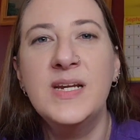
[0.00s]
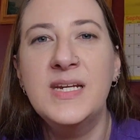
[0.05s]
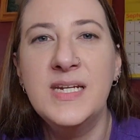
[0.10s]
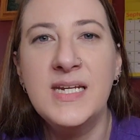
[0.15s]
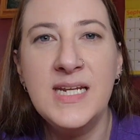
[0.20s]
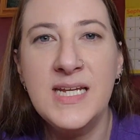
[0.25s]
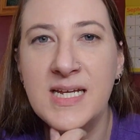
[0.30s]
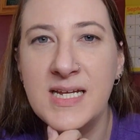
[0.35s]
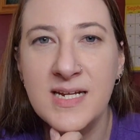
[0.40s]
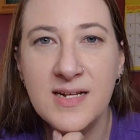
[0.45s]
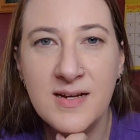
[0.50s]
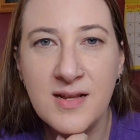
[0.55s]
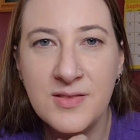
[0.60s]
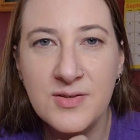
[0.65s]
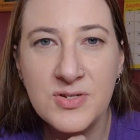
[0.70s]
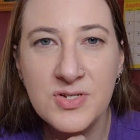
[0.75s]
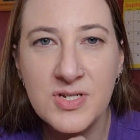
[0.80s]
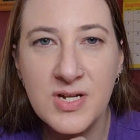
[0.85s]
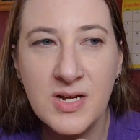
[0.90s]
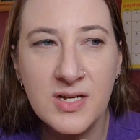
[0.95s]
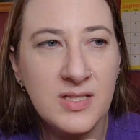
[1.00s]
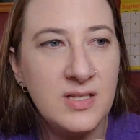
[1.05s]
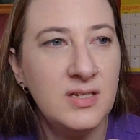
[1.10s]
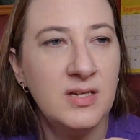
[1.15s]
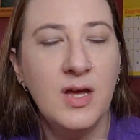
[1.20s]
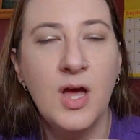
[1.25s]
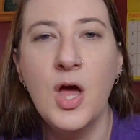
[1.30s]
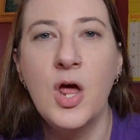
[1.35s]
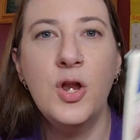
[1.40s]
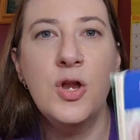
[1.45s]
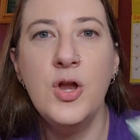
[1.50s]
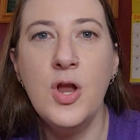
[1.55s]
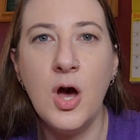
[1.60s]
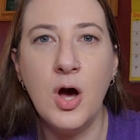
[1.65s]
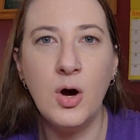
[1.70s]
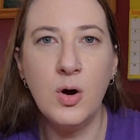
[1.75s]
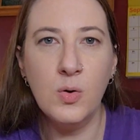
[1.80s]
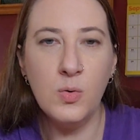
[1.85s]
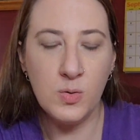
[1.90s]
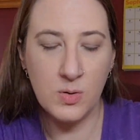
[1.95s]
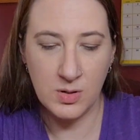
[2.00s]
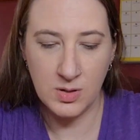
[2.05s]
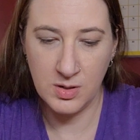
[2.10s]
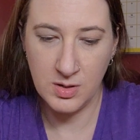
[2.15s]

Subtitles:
need another stocking? No.